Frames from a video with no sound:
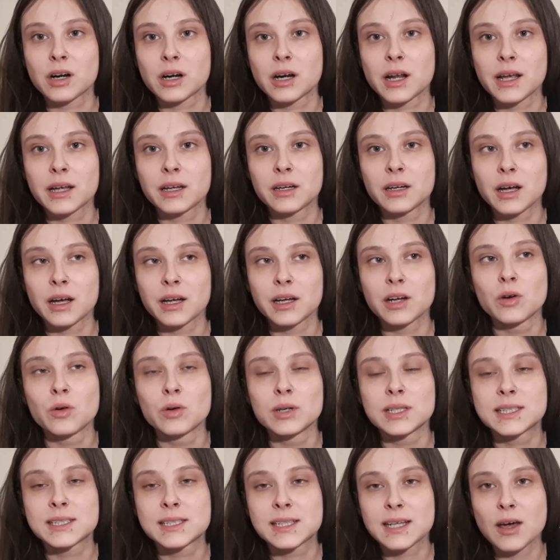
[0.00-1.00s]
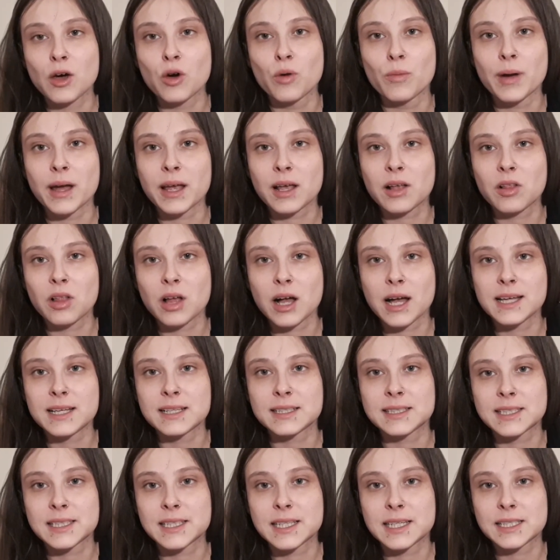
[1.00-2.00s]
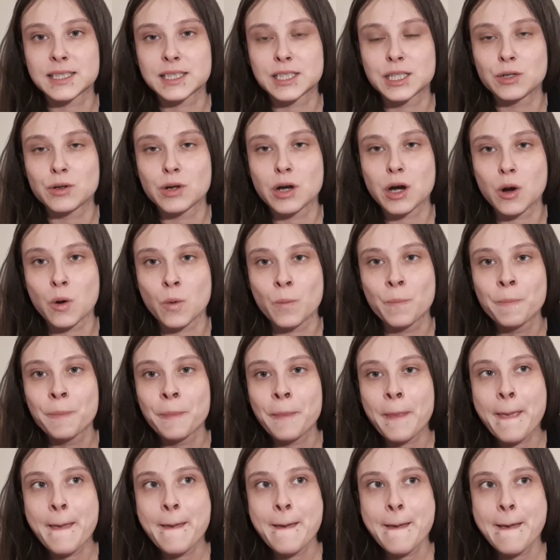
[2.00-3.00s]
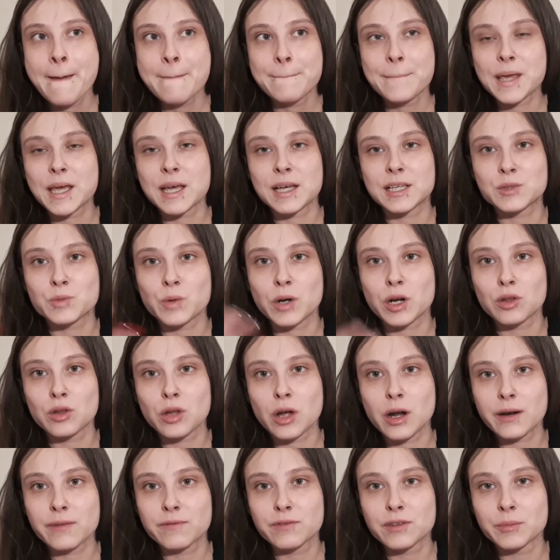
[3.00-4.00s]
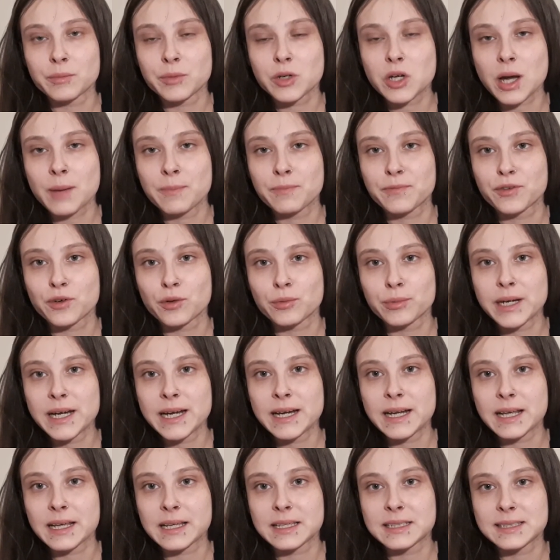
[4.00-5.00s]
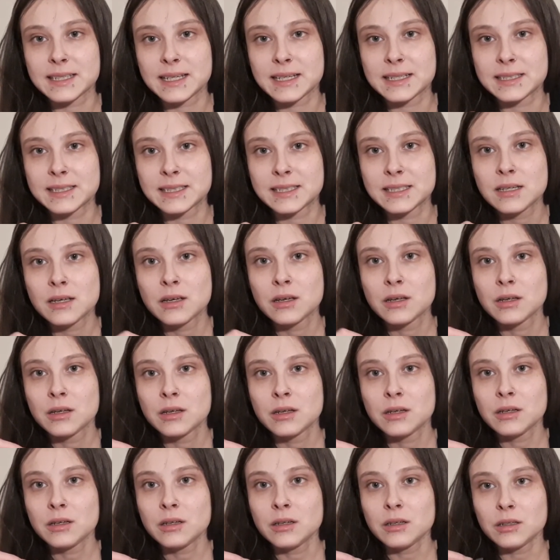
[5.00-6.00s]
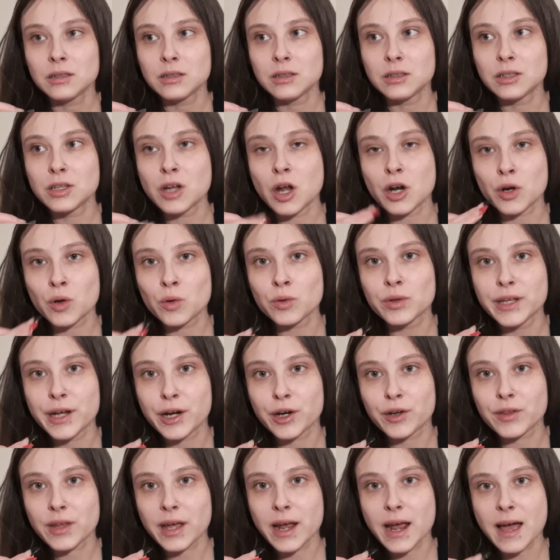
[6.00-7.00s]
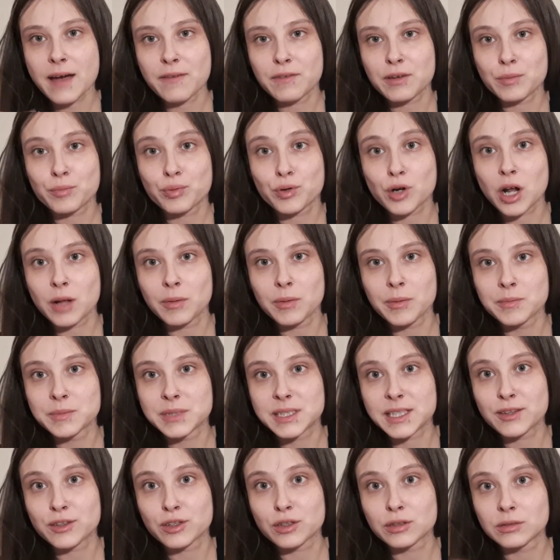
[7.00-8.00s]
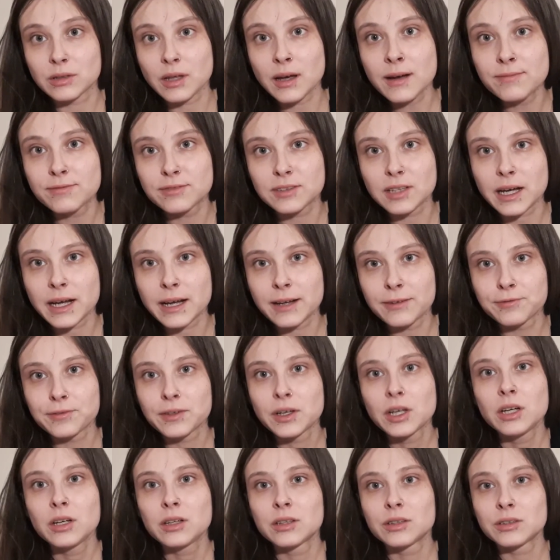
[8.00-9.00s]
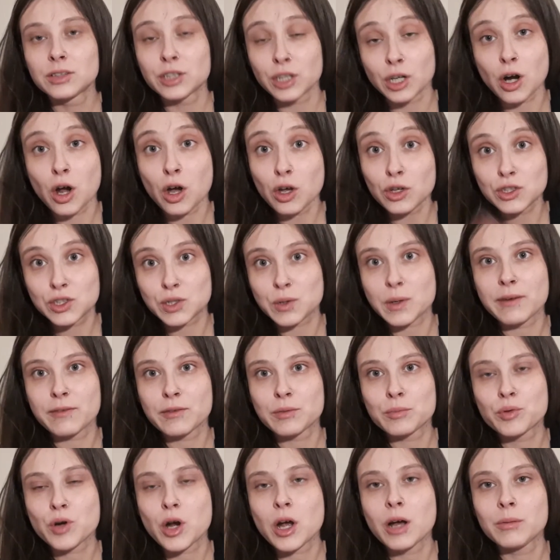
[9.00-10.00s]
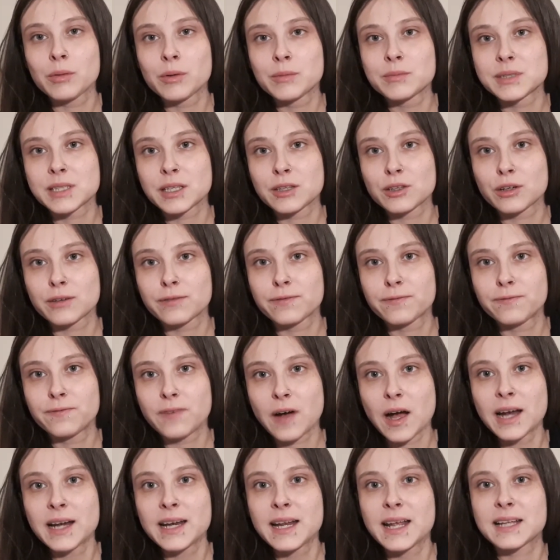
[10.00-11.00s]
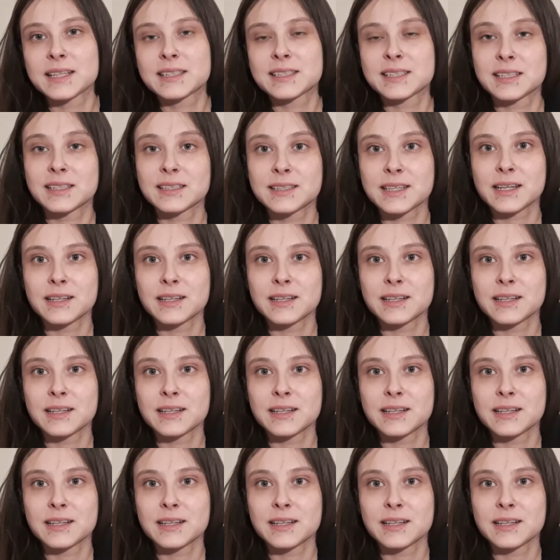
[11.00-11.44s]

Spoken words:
And I always tell my clients this, you know, because when a lot of them come for readings, it's not only are they having problems in their love life, they're also having problems in their finances.